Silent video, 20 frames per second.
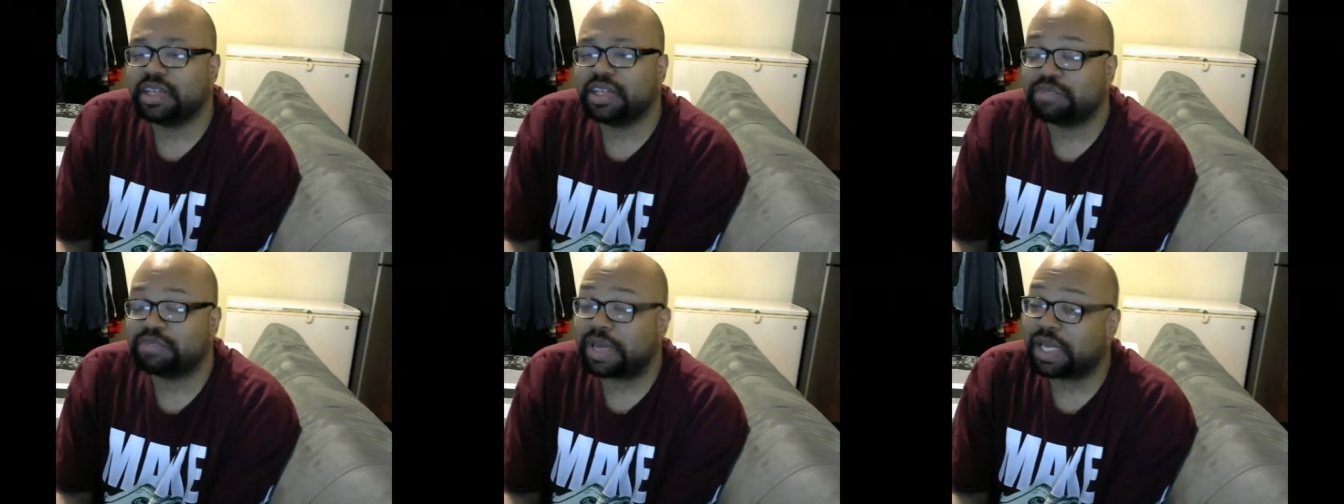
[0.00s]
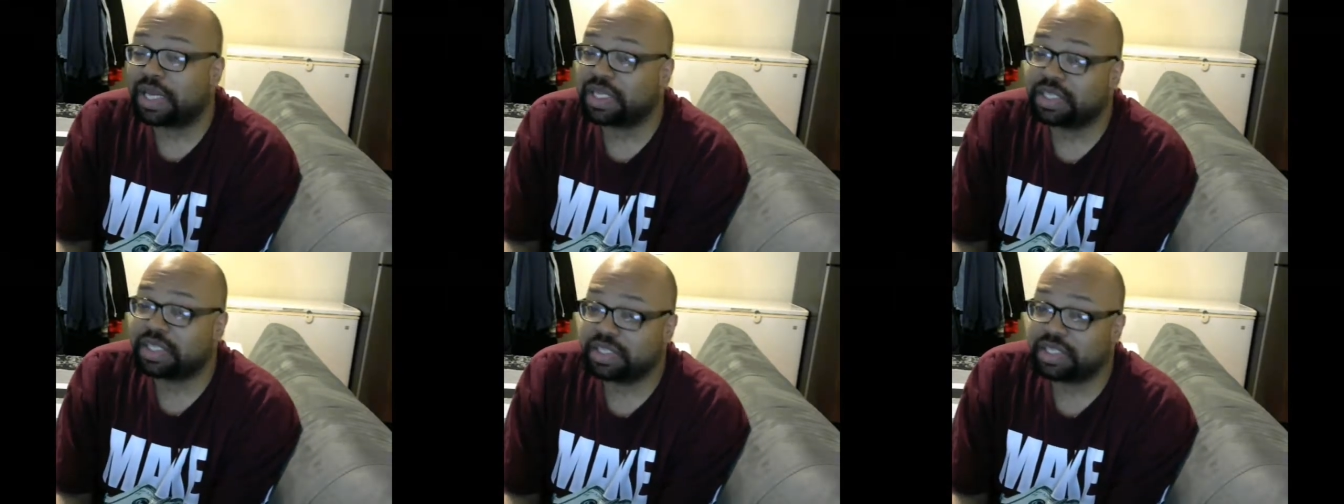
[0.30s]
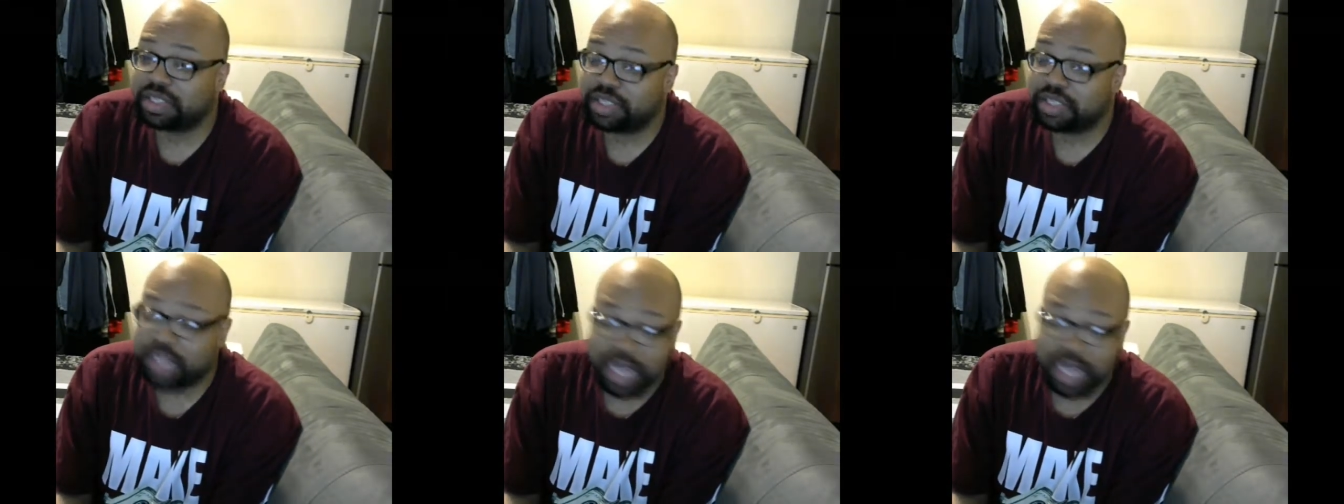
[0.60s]

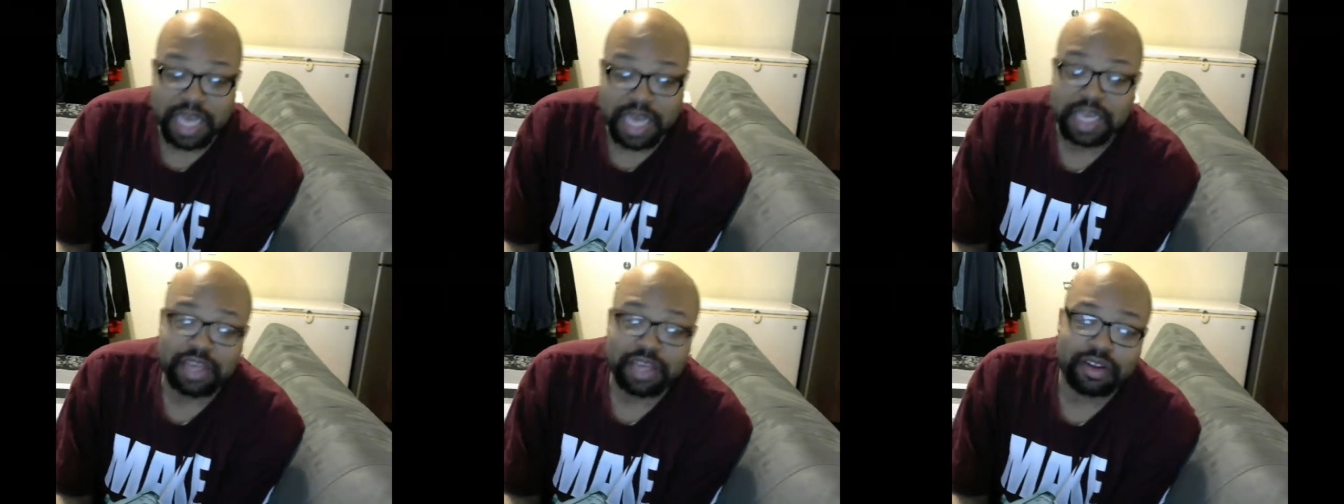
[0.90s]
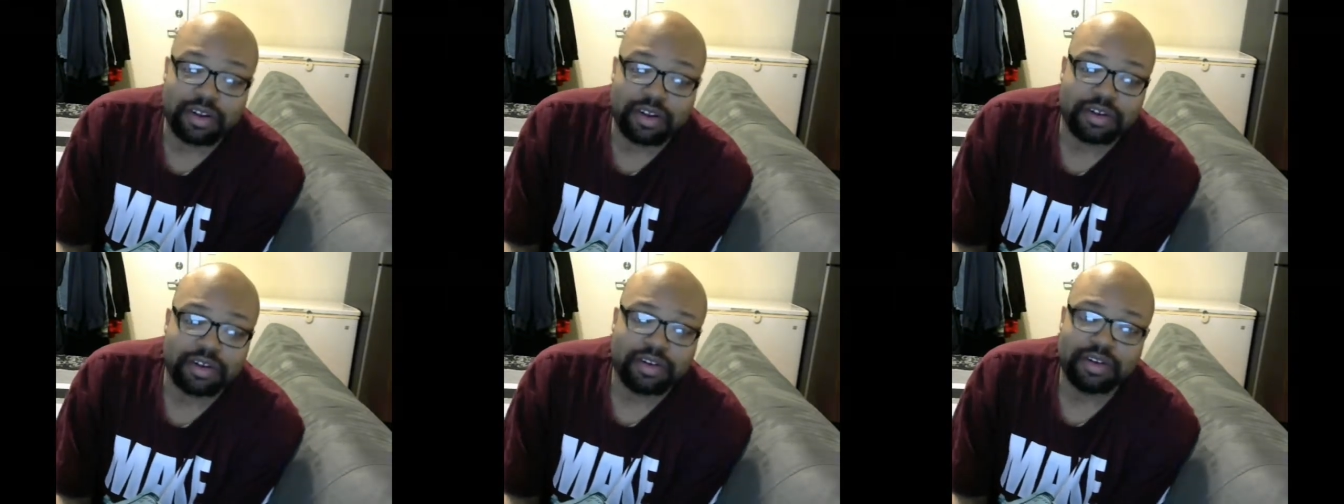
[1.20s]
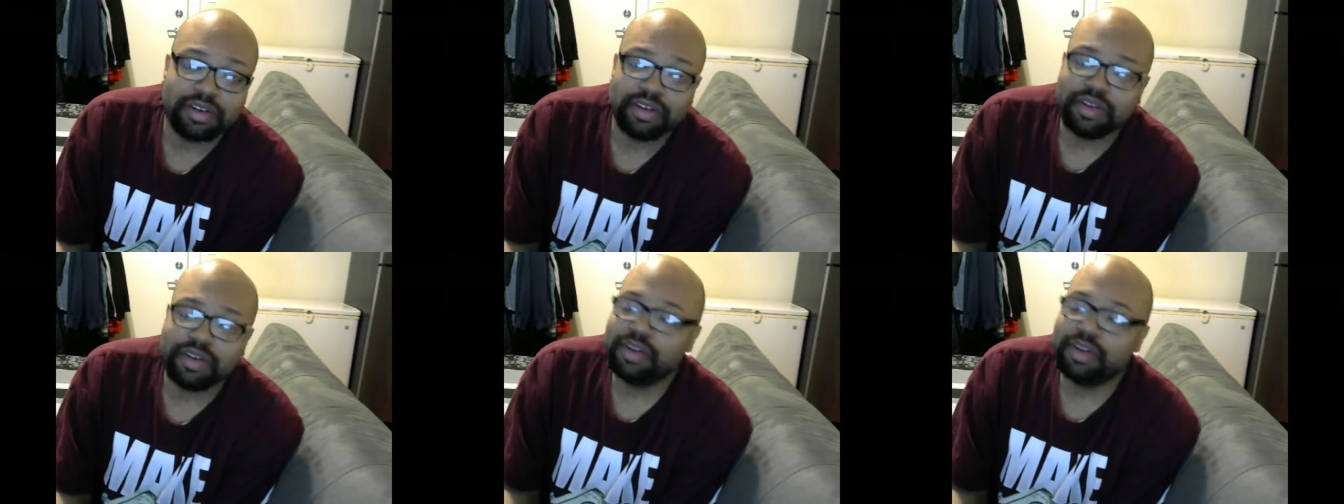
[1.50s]
spectacular
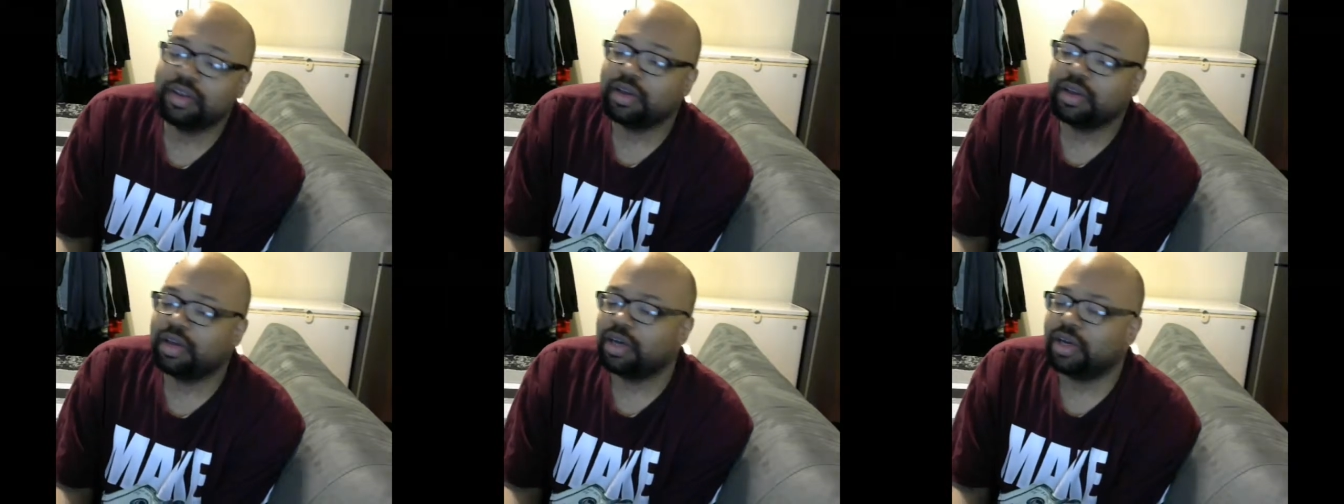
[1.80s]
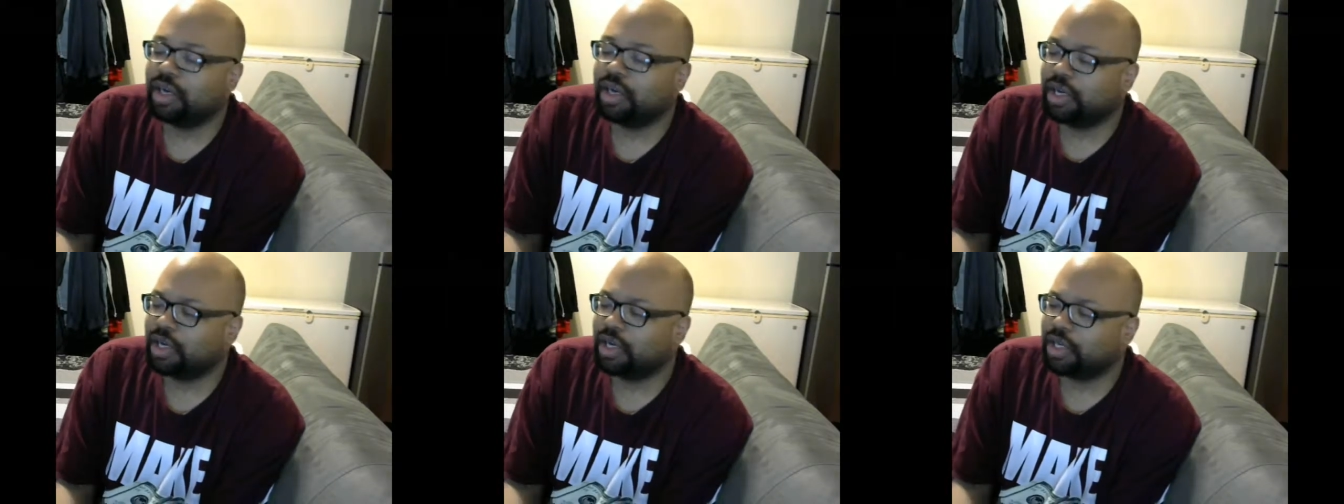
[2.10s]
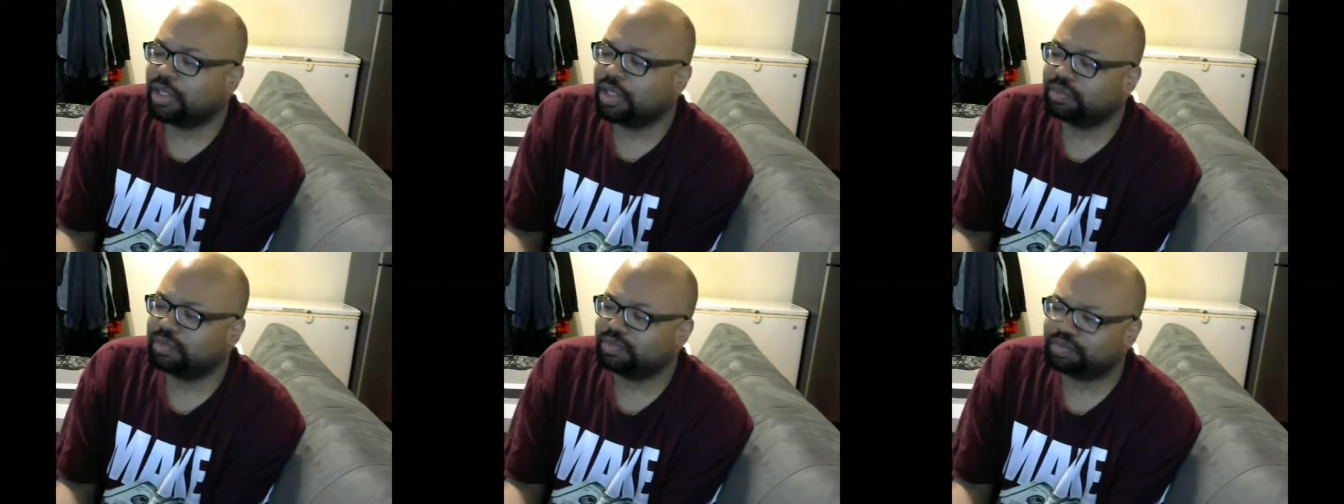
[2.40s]

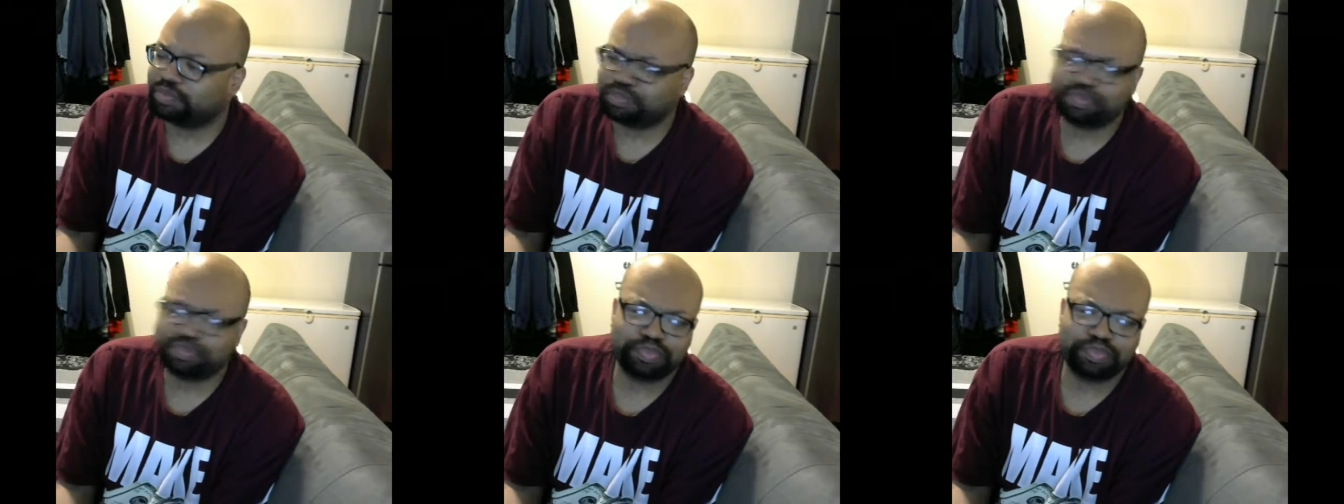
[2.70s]
um,